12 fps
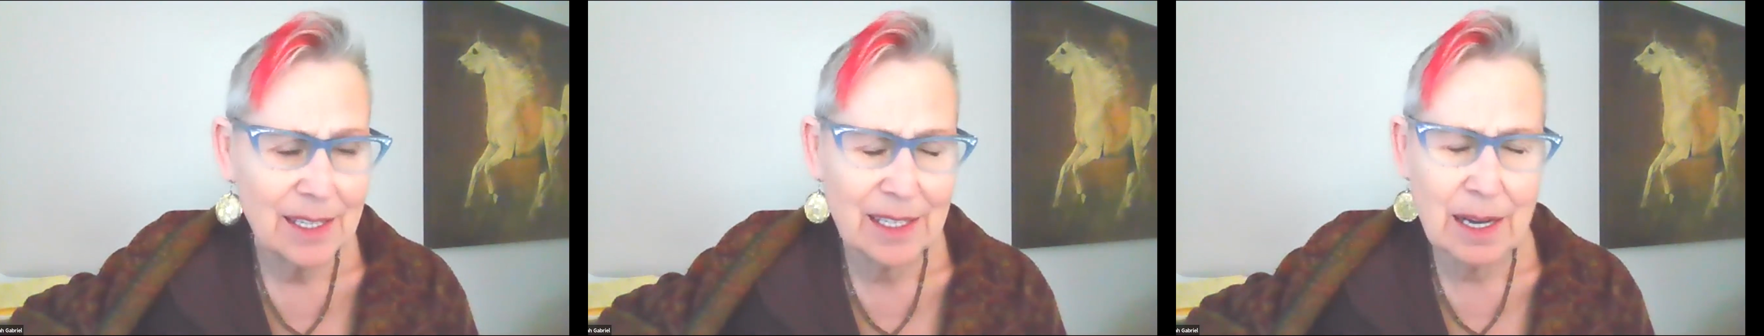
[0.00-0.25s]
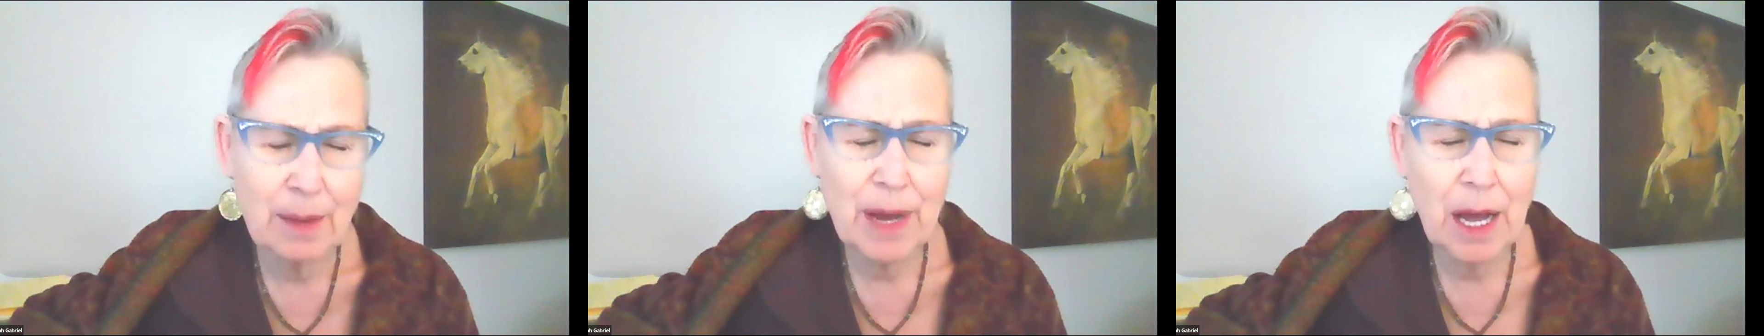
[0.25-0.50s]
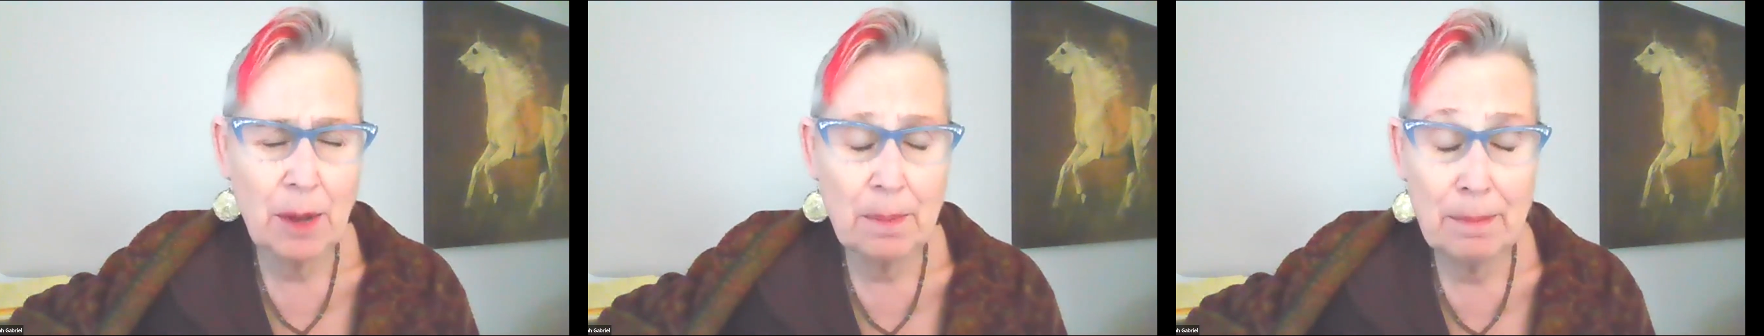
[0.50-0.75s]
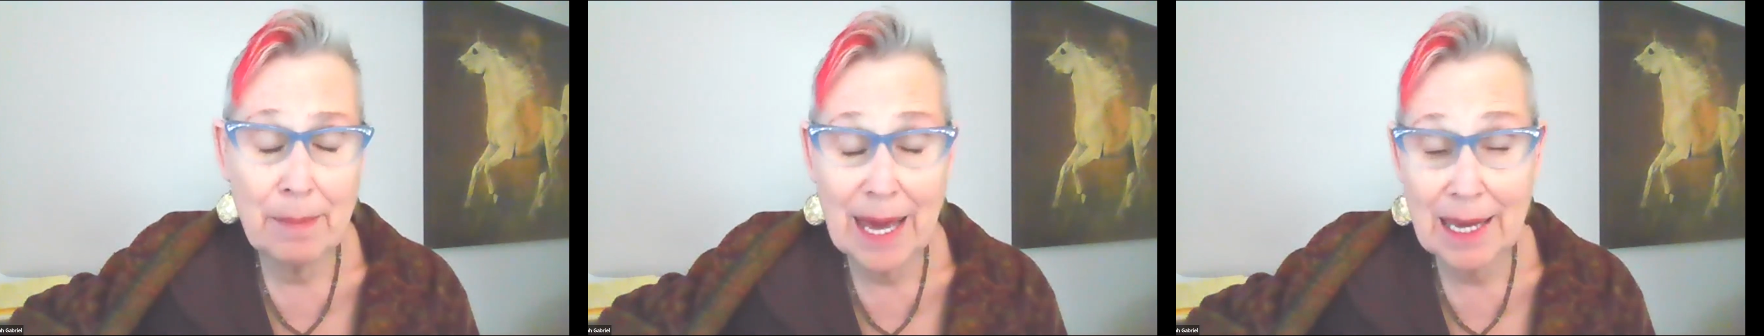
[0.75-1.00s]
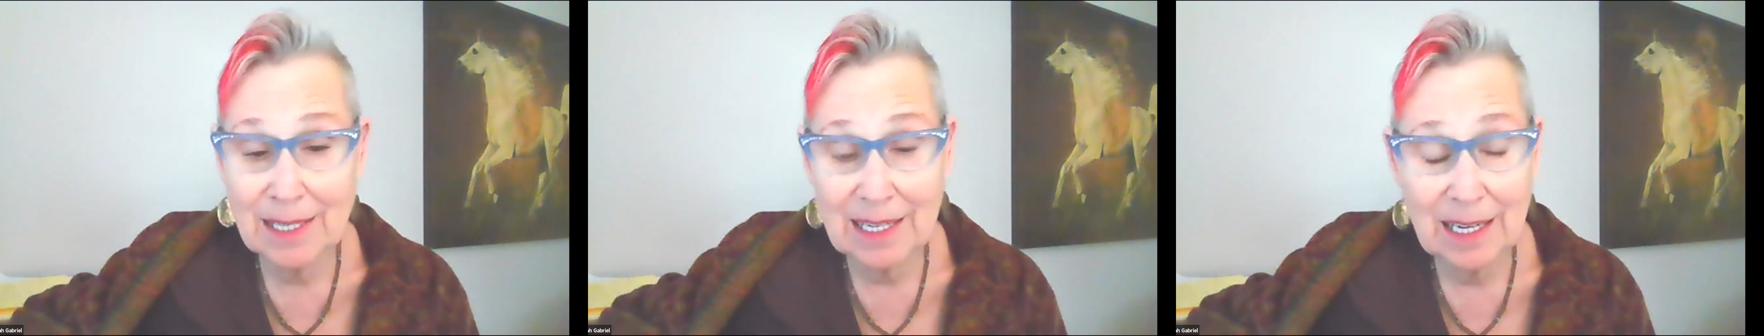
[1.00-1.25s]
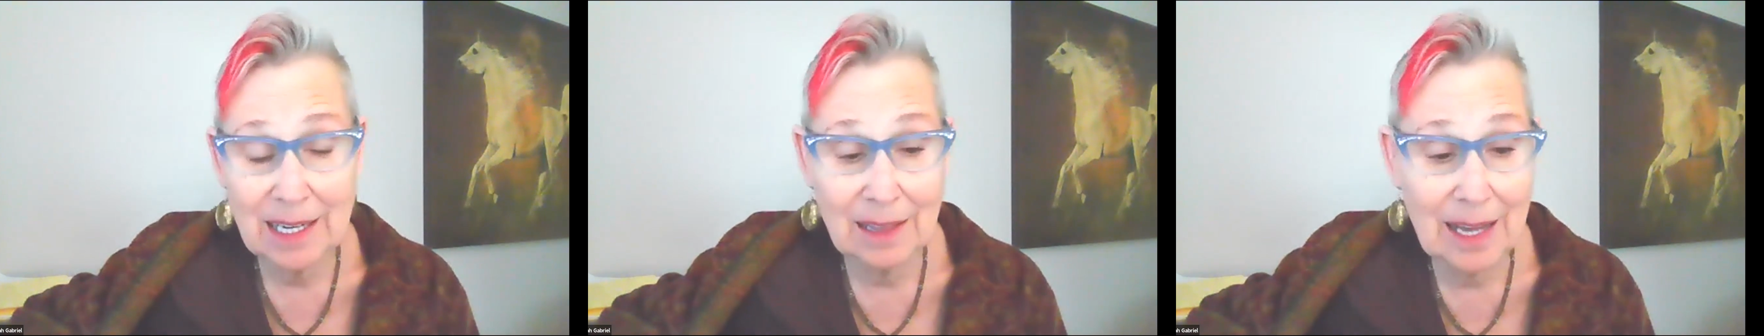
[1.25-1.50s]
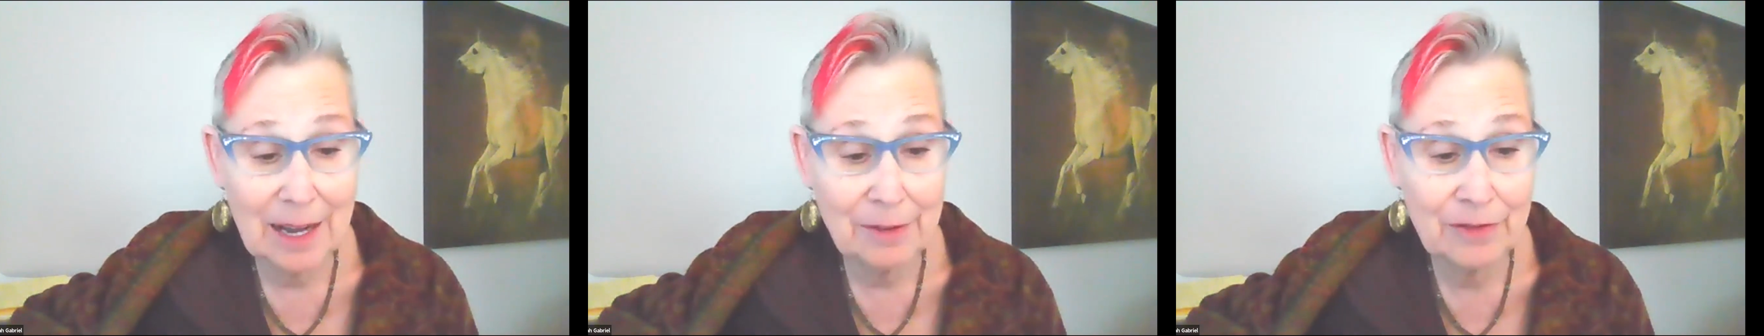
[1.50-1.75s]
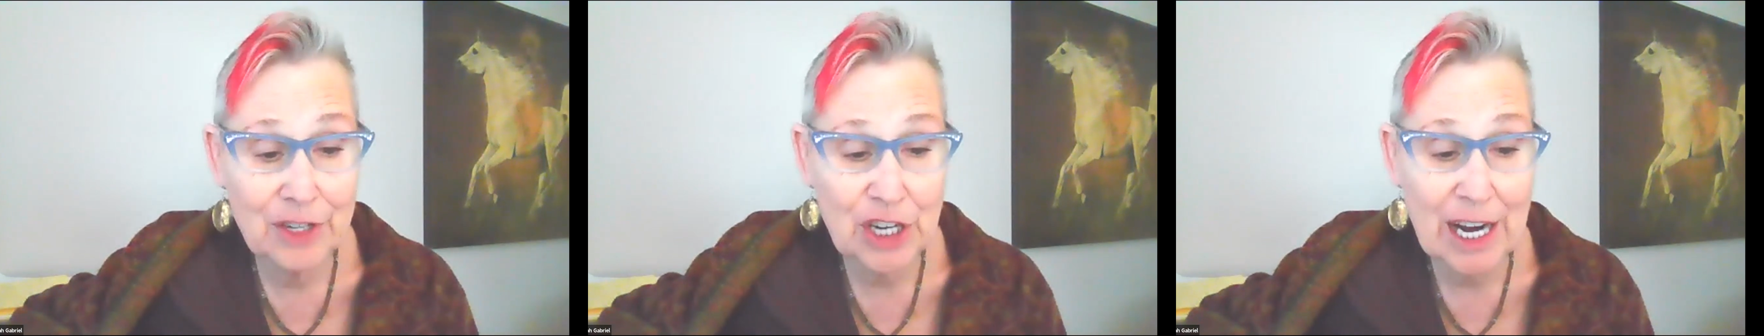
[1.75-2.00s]
some amazing and
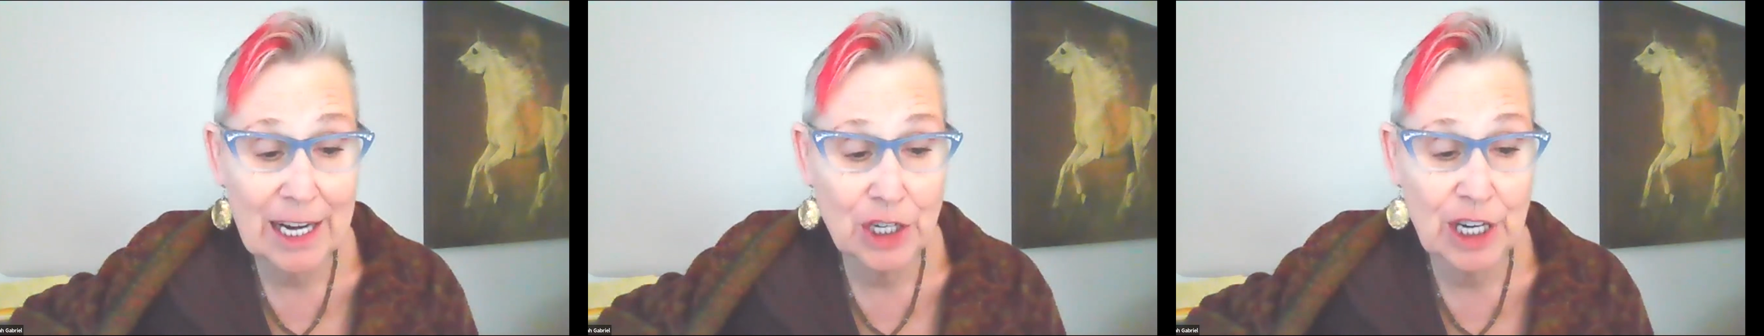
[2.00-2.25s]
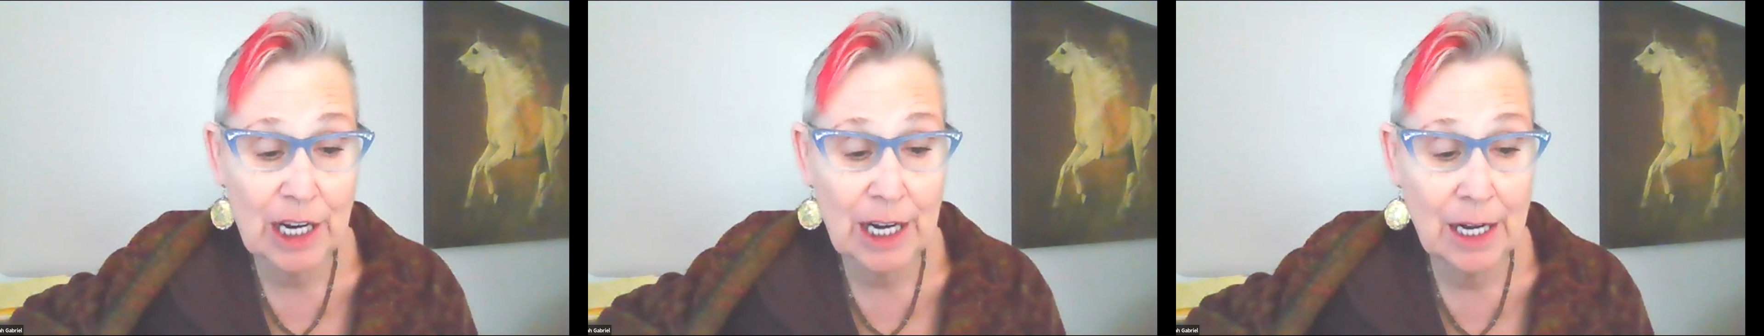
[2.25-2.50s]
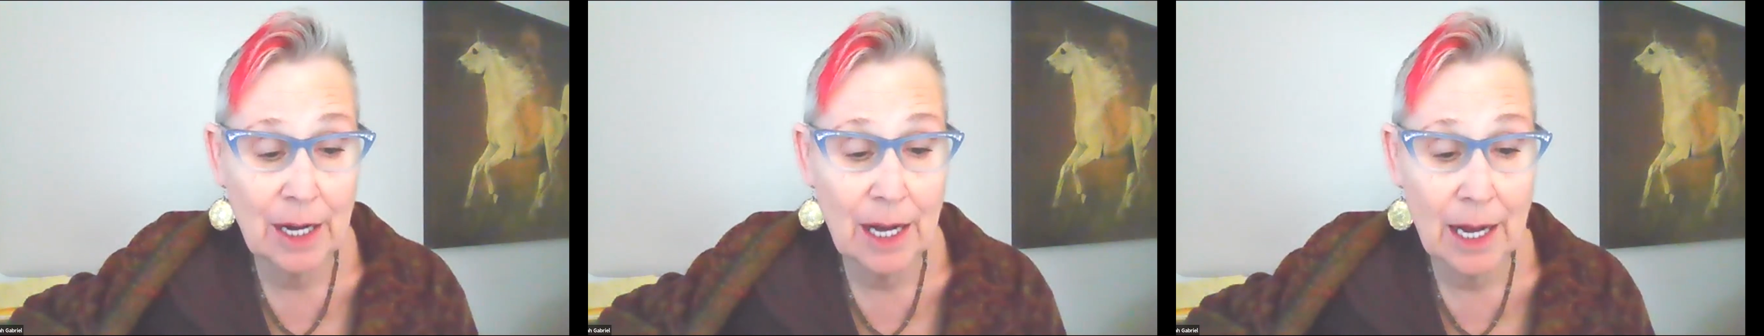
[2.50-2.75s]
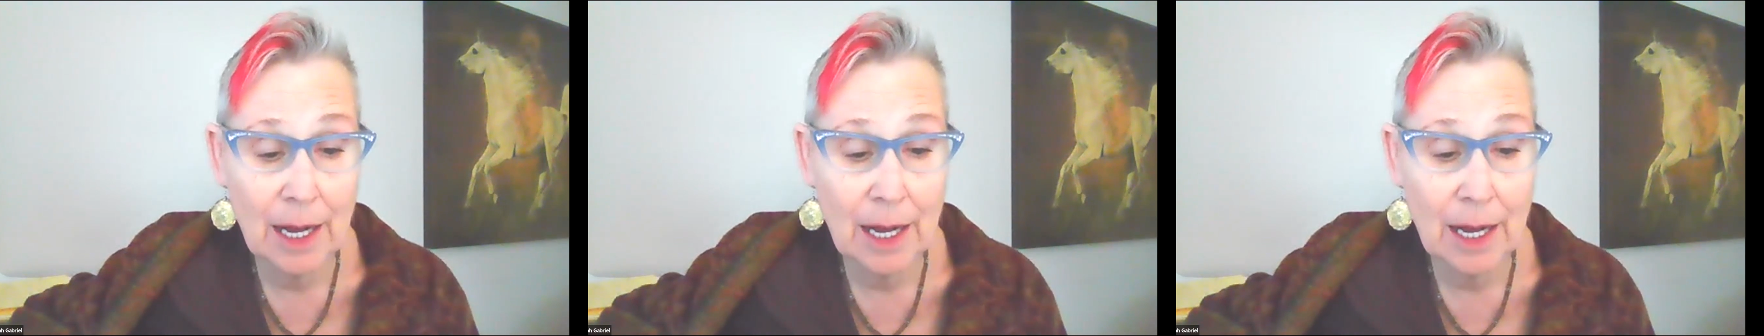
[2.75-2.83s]
life-changing